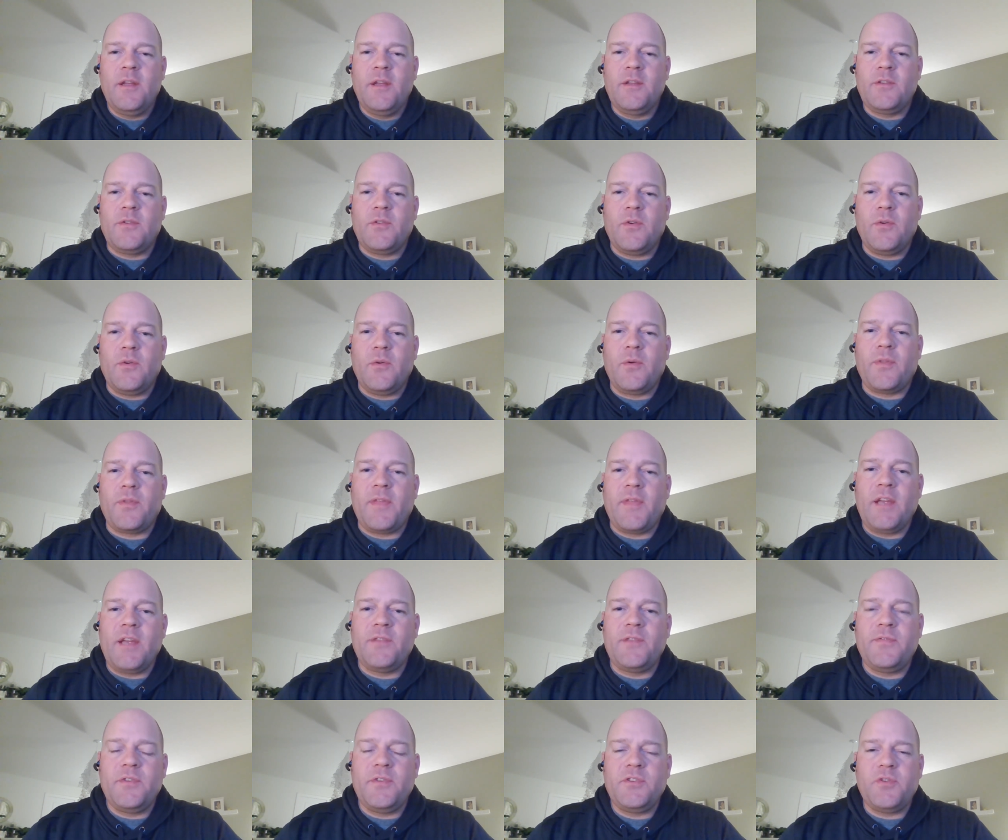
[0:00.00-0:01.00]
So
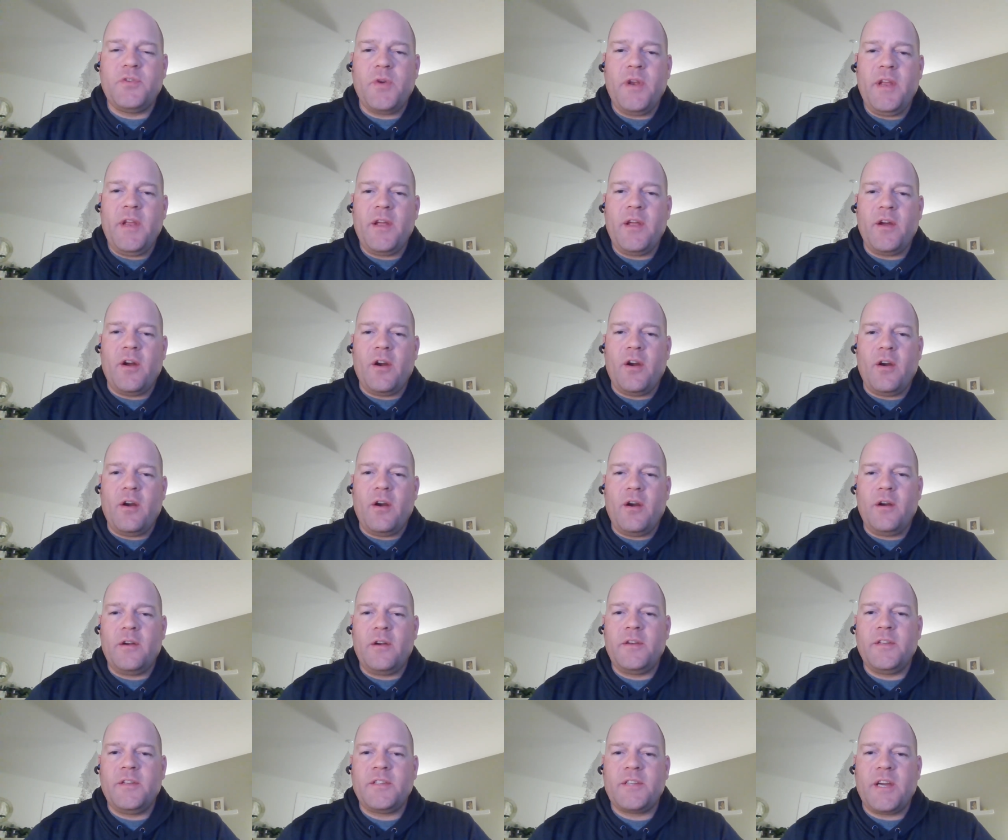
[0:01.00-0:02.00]
thanks for joining
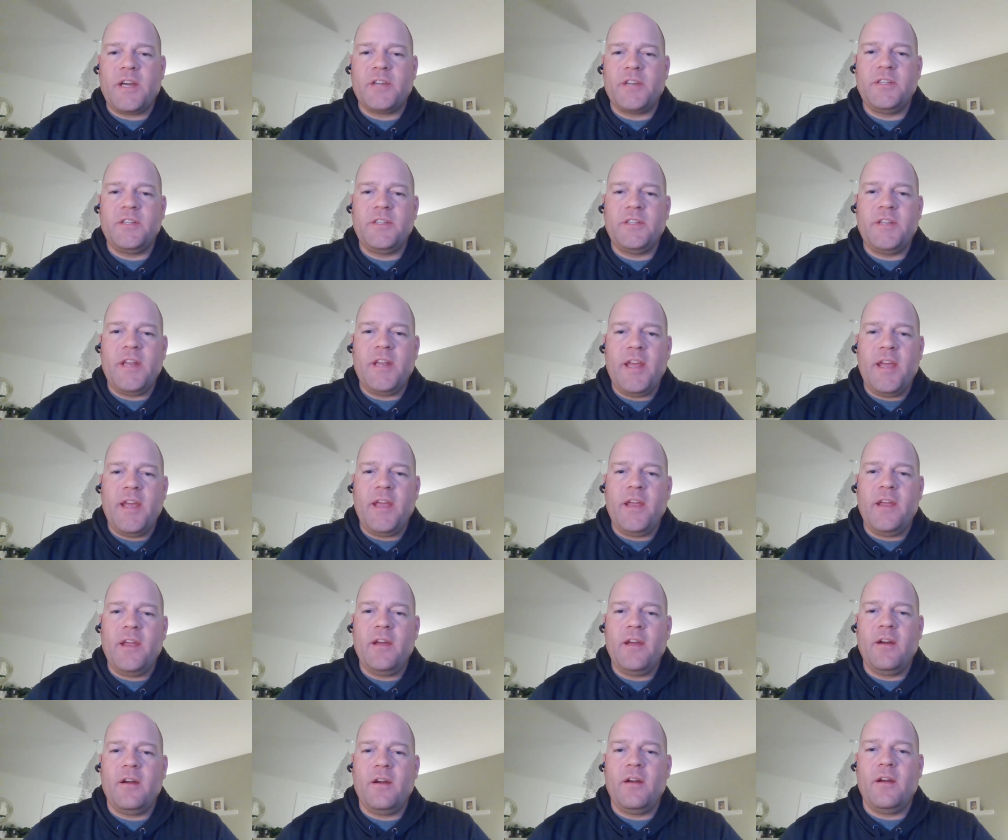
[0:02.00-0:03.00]
our discussion
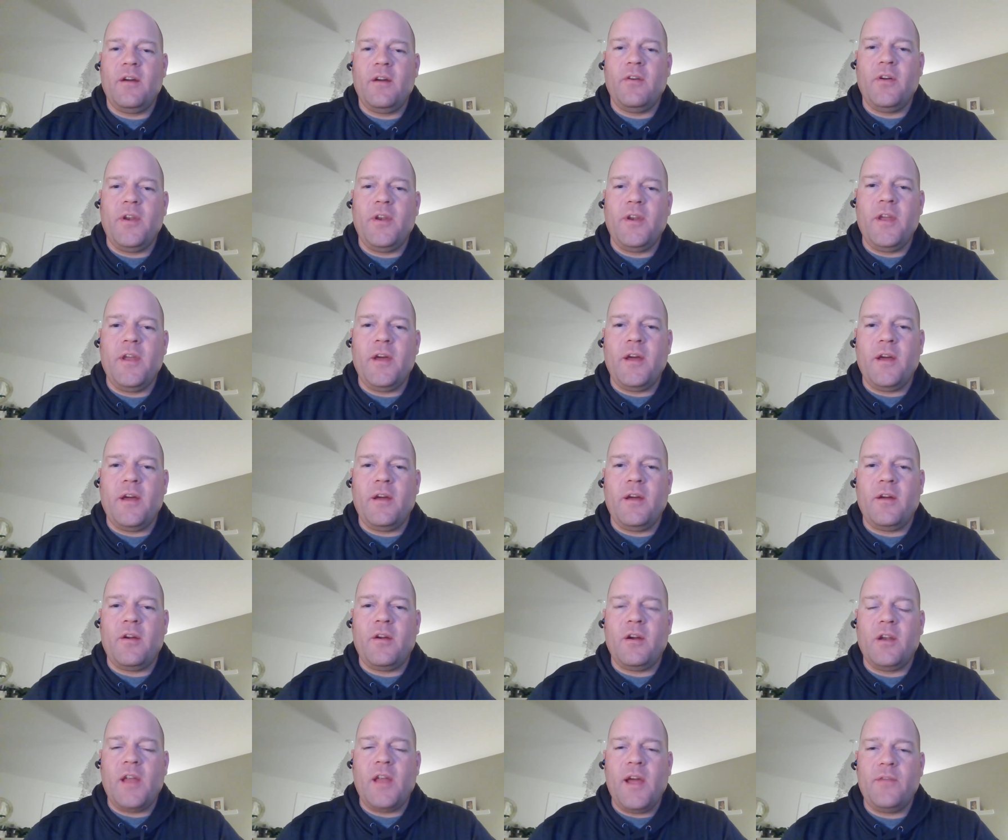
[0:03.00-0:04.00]
today on
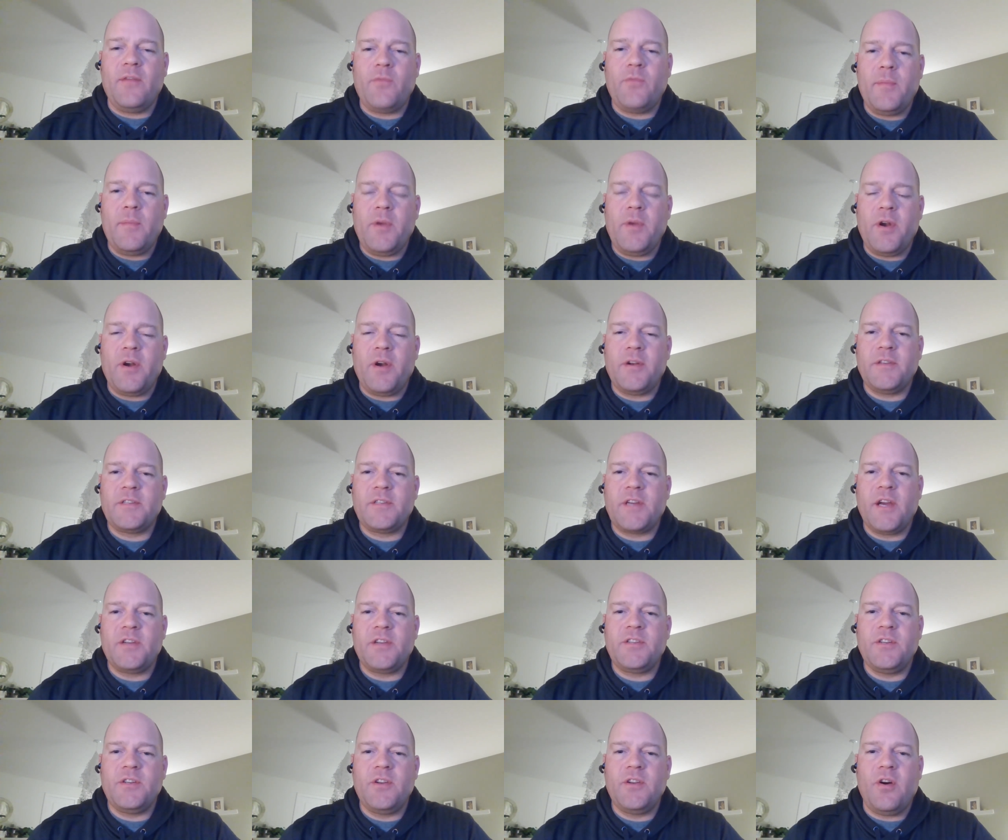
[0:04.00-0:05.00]
our live webinar
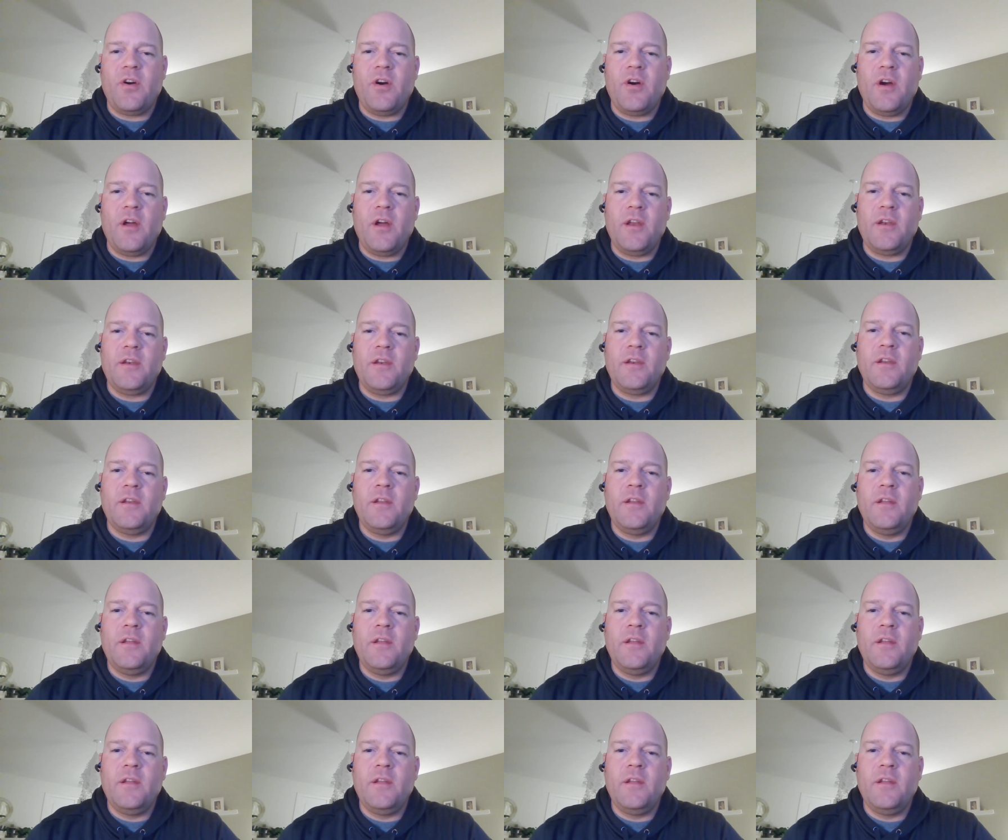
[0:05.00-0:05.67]
discussion on